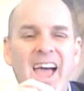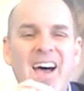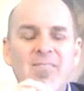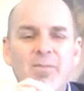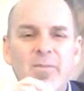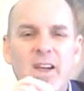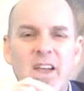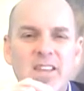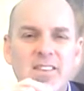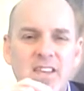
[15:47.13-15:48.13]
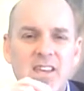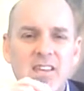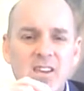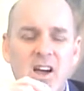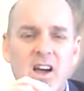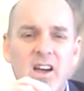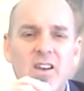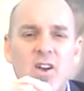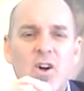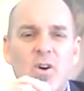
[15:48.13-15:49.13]
Have faith in
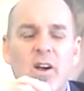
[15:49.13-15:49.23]
God,